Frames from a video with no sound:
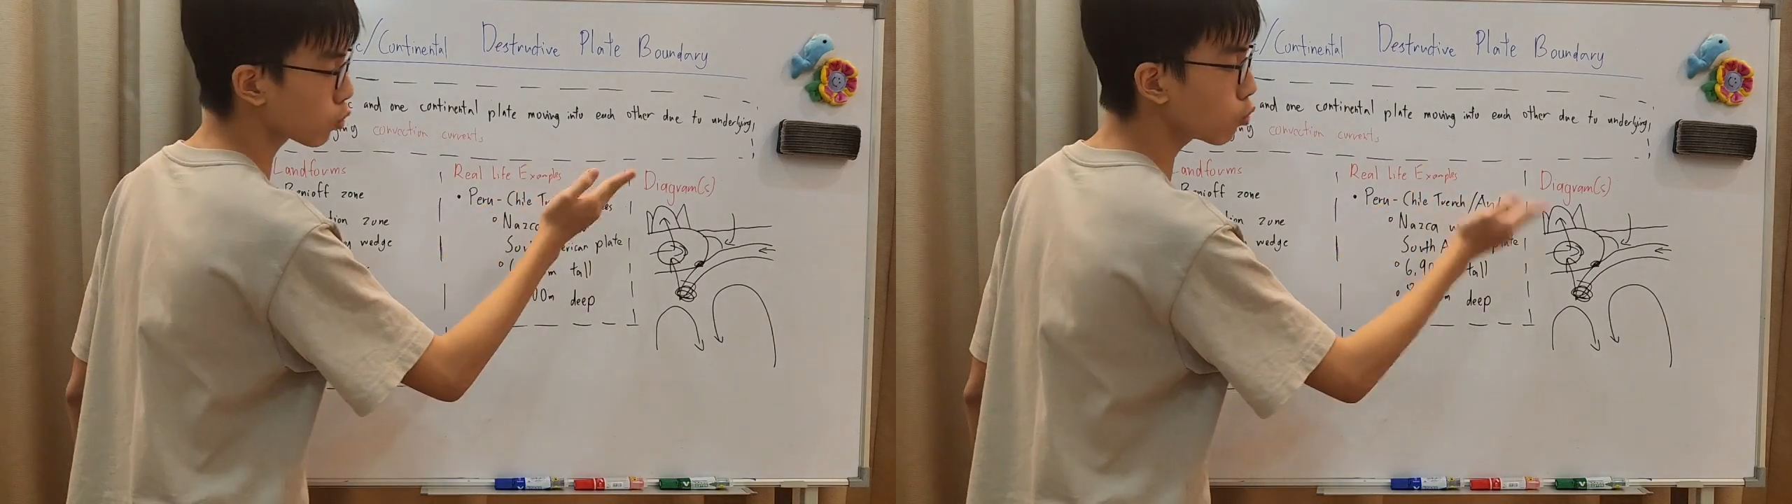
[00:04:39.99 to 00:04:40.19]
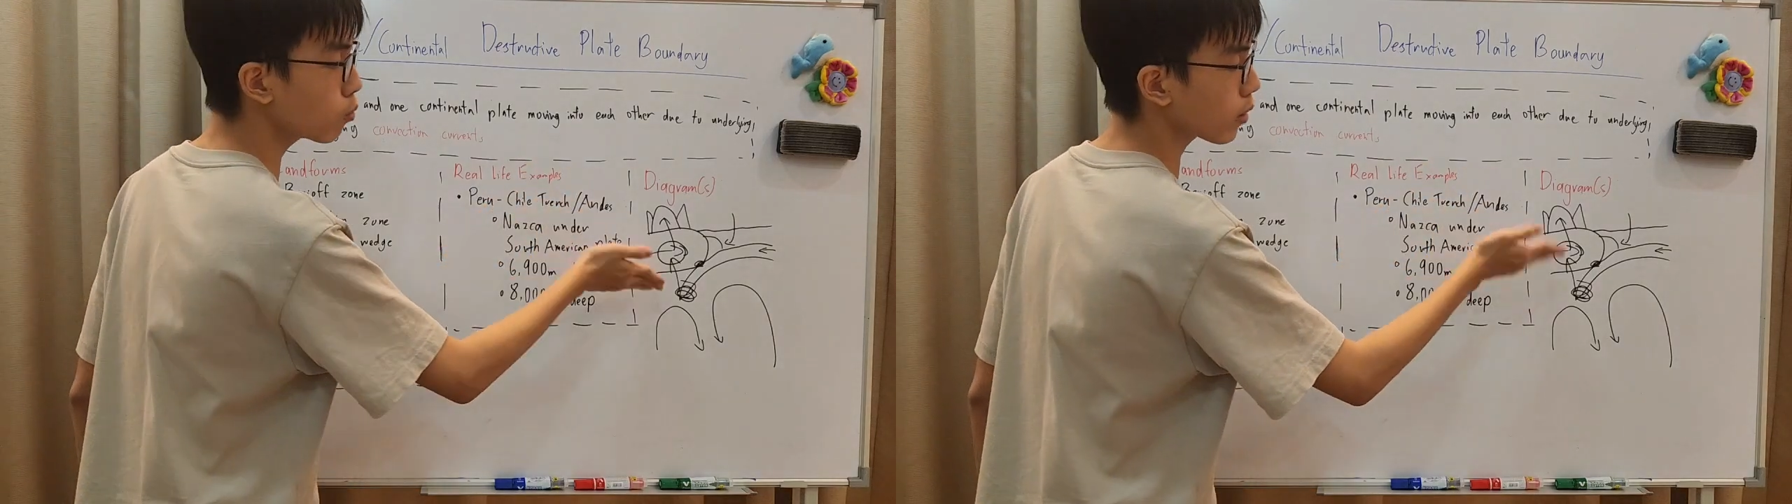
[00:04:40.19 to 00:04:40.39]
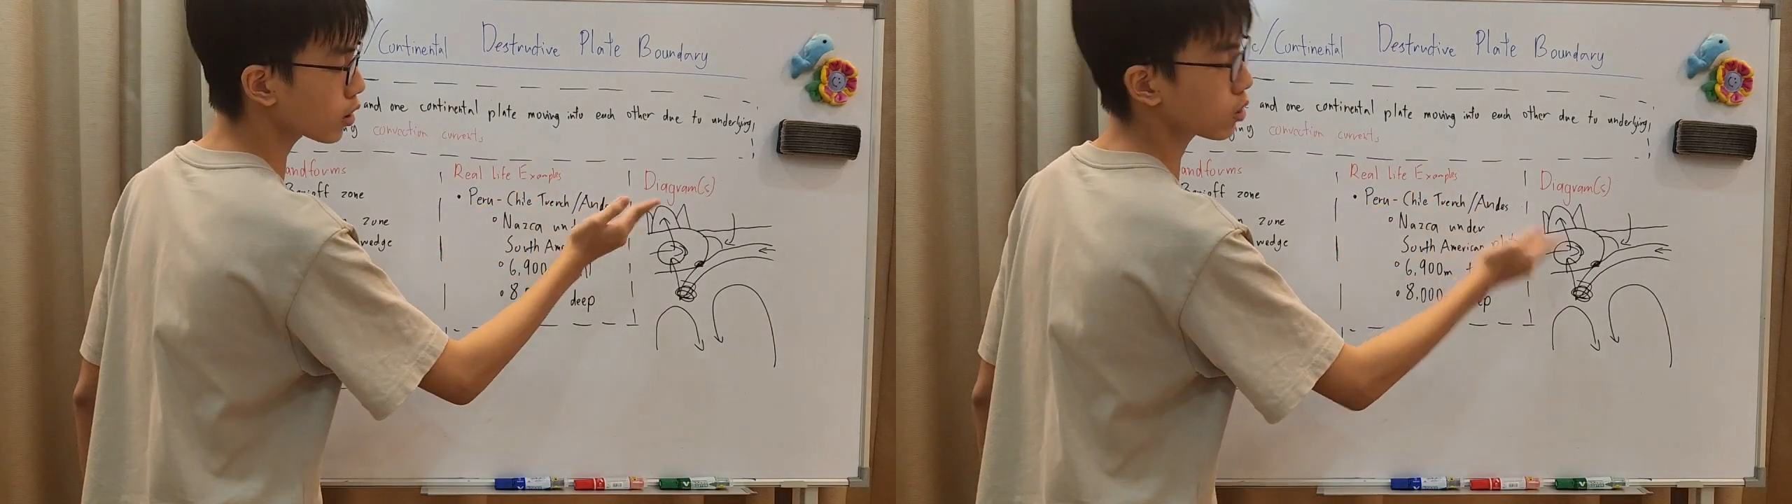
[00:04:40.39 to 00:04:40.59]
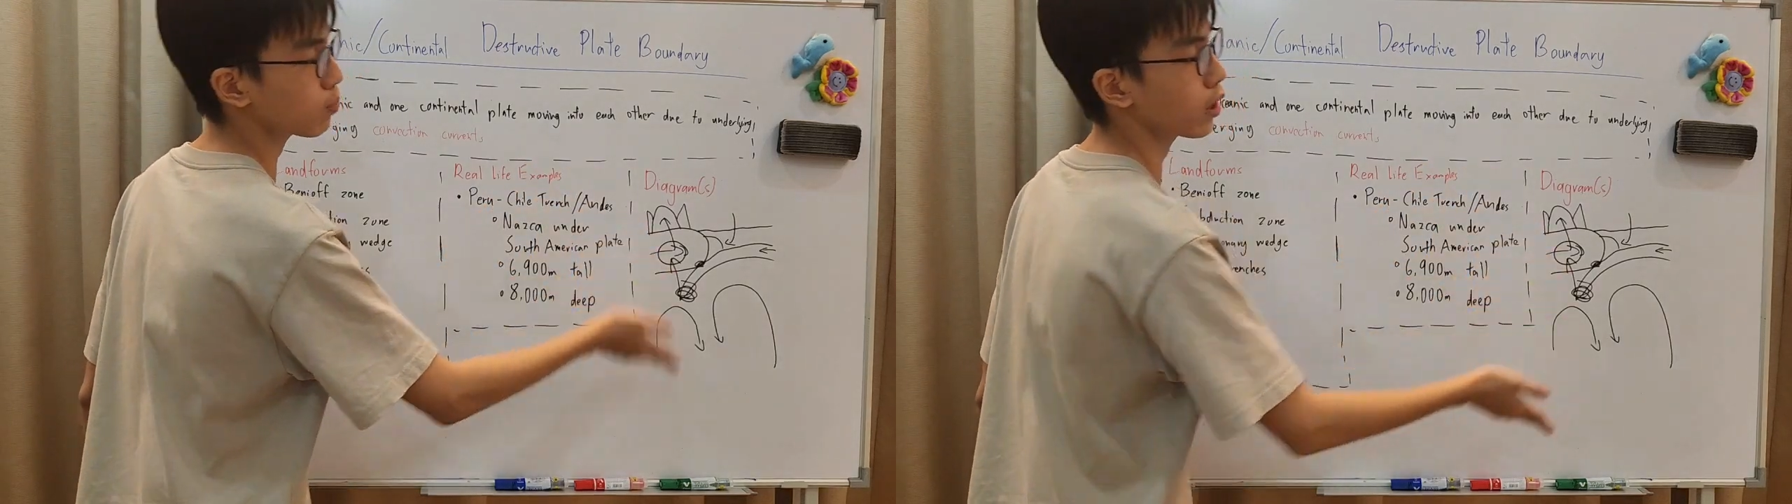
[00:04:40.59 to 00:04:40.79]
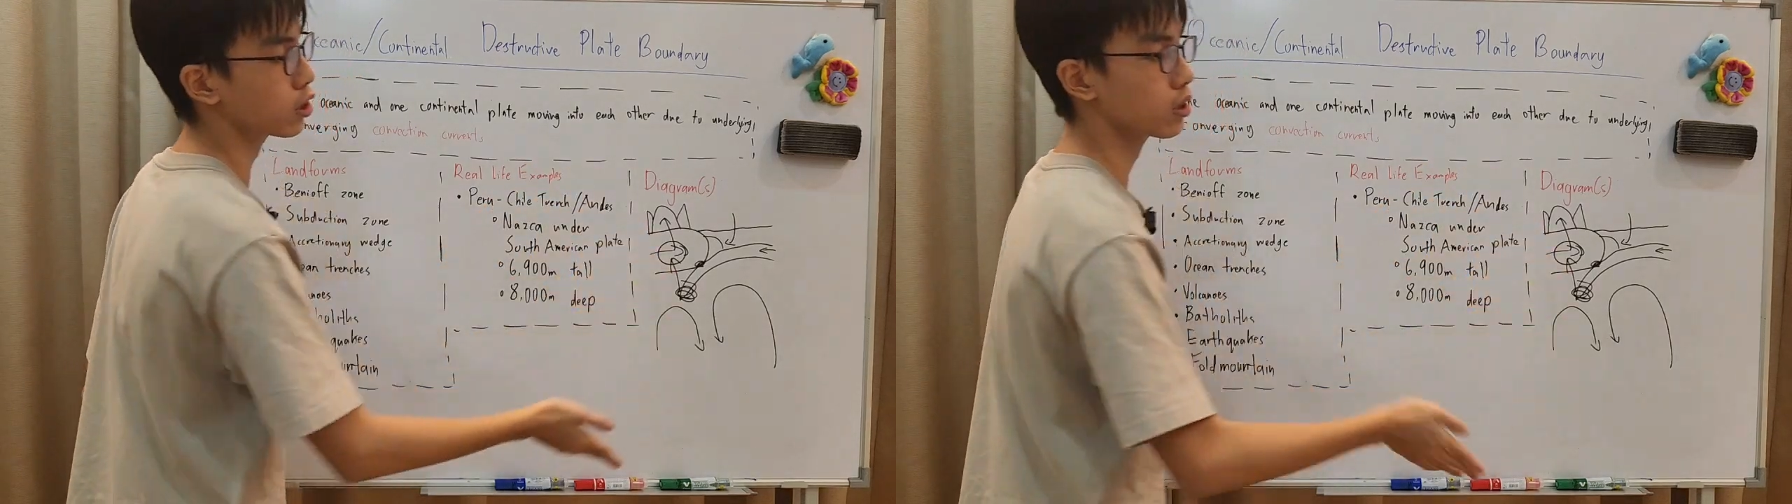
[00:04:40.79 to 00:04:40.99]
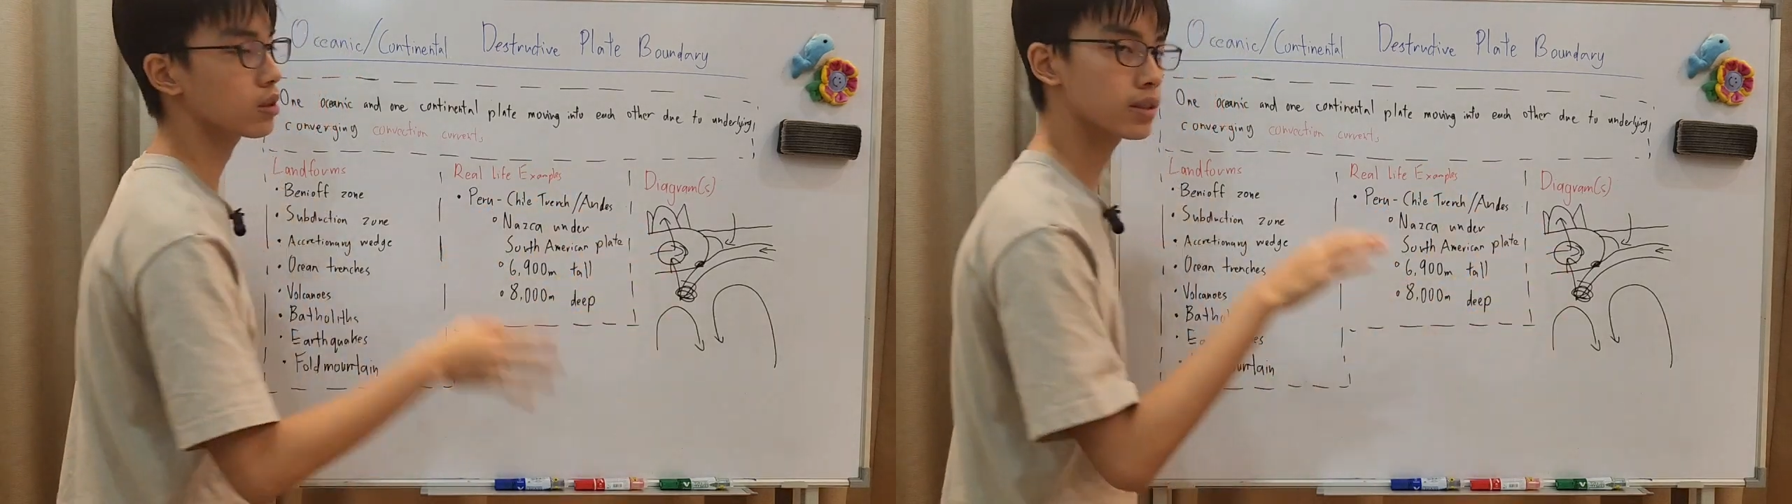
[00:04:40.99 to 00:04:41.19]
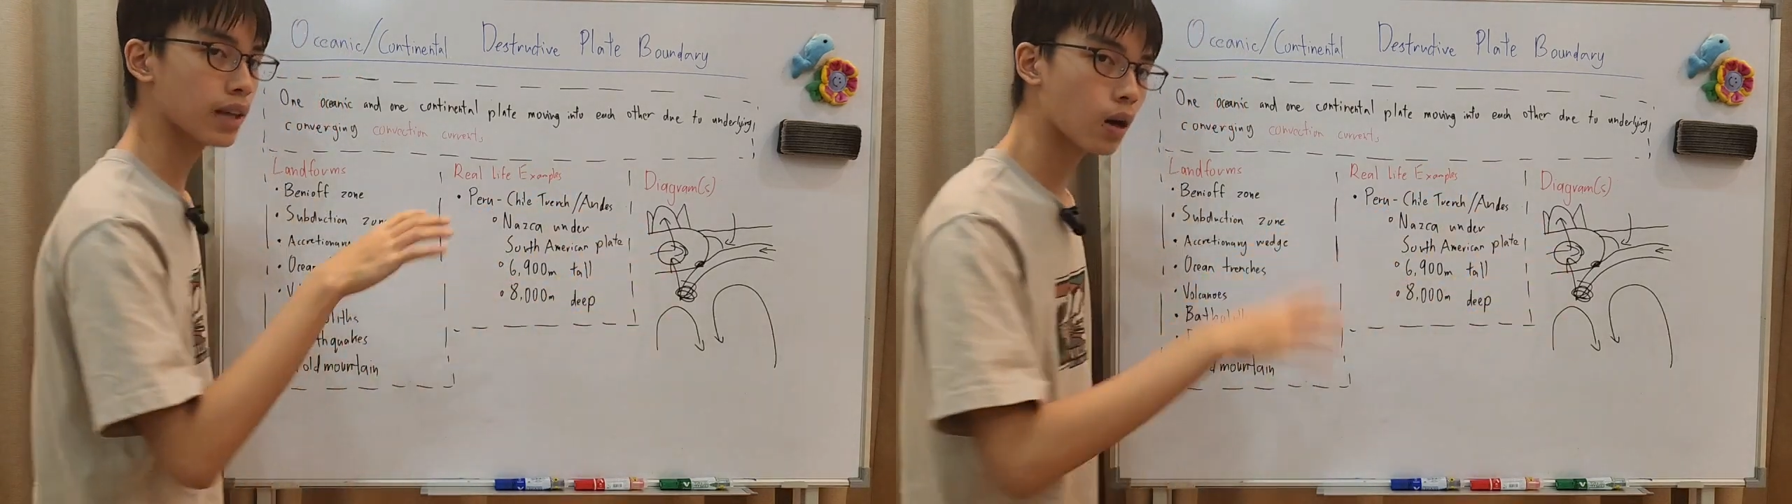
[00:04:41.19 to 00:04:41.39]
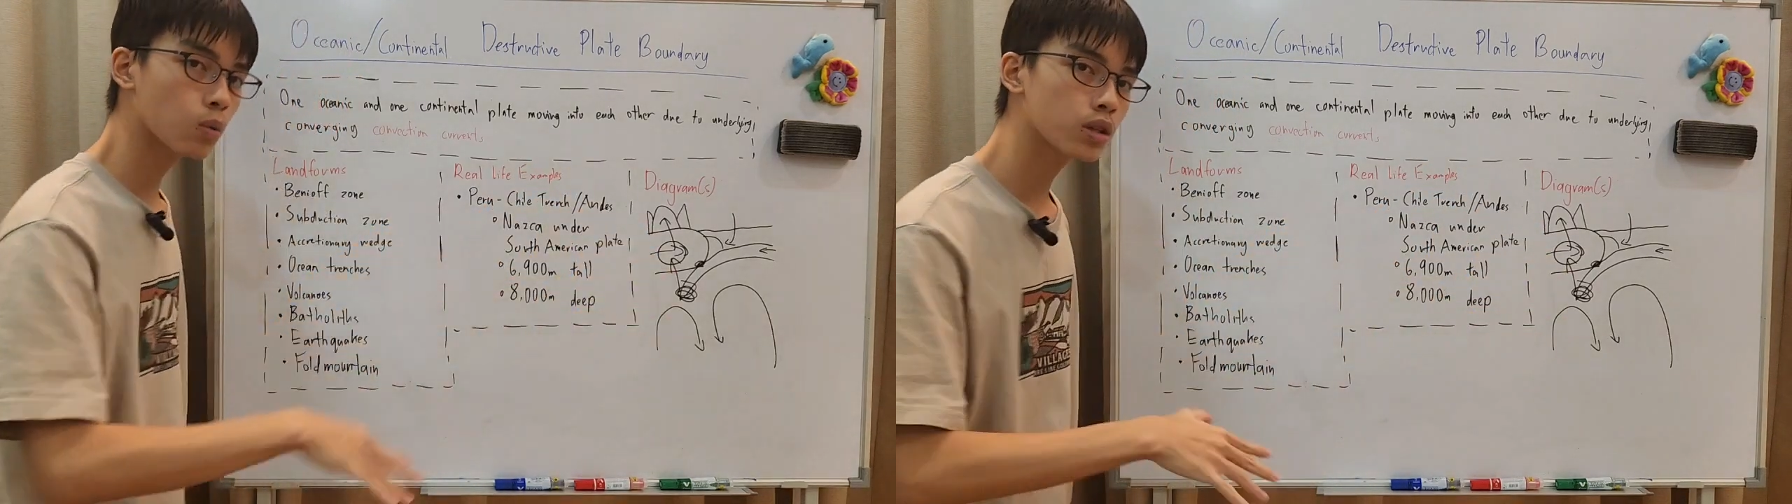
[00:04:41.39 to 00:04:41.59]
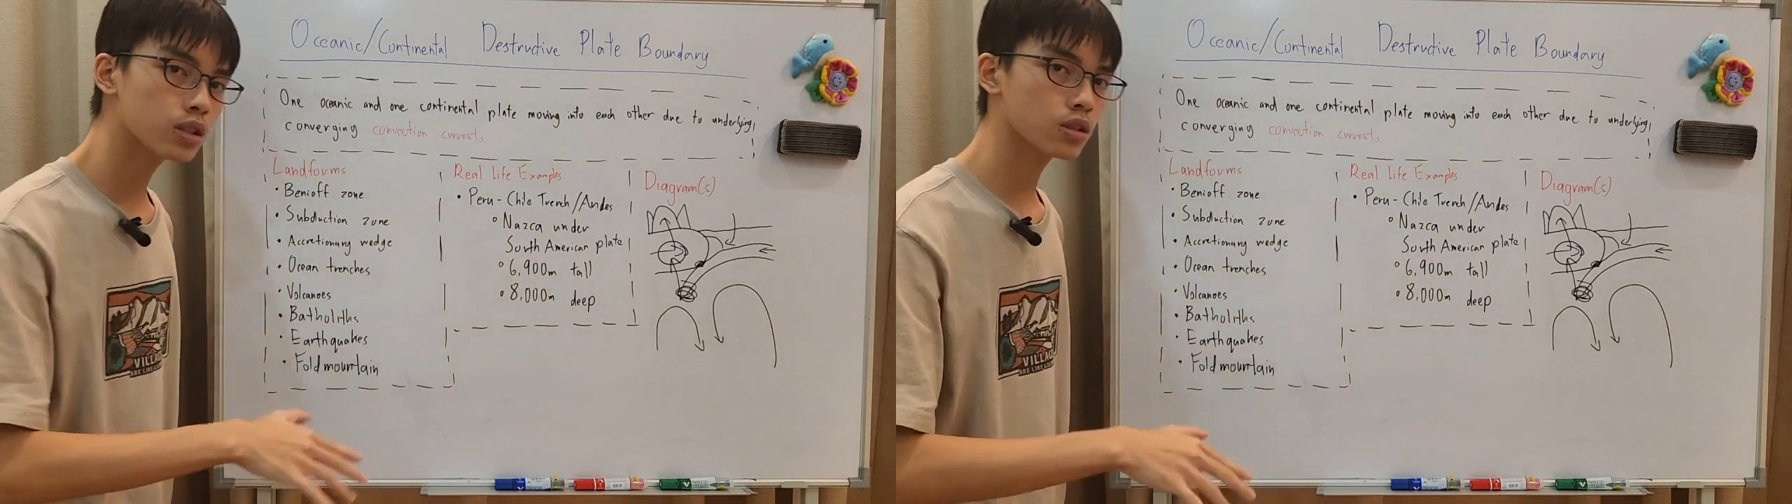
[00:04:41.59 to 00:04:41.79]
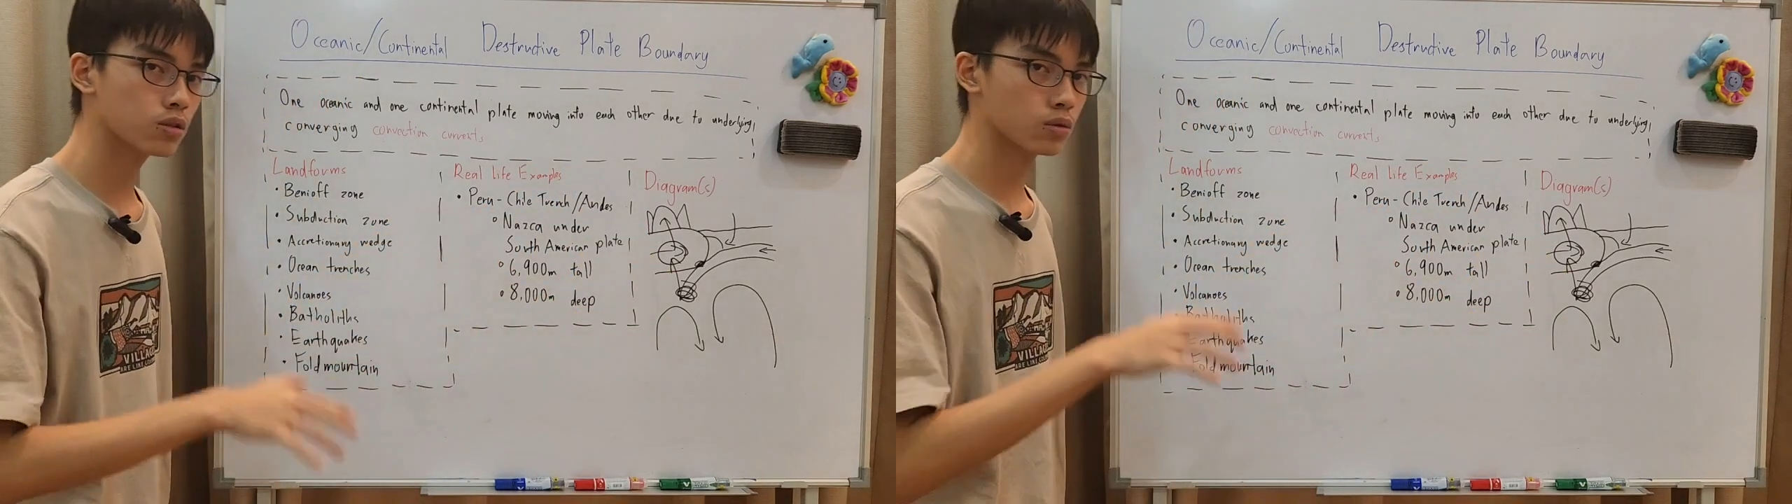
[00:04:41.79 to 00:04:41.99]
too much pressure
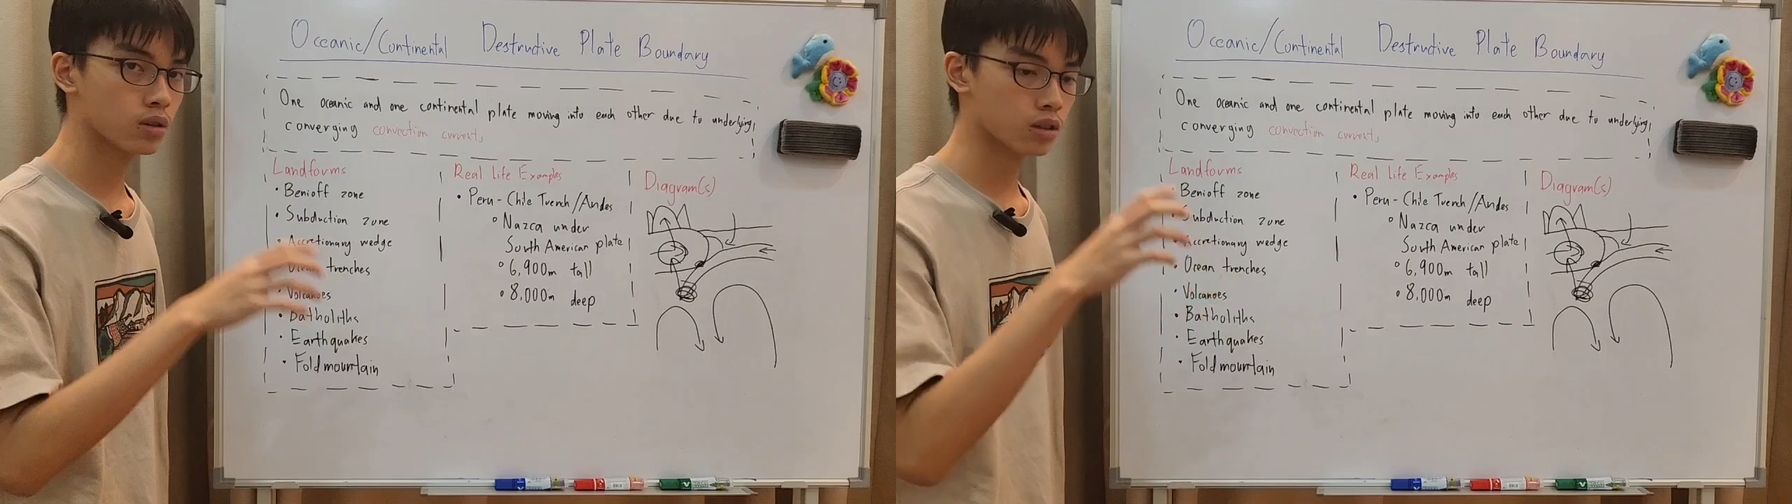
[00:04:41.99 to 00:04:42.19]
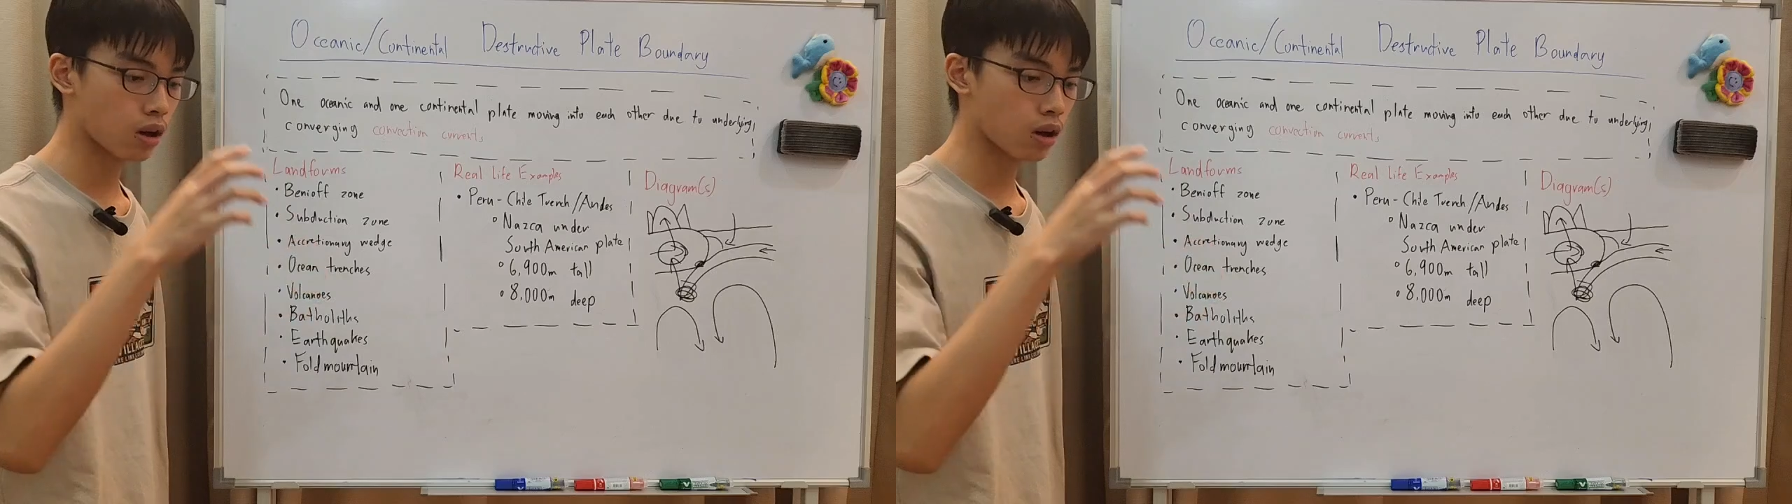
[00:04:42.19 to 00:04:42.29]
downwards to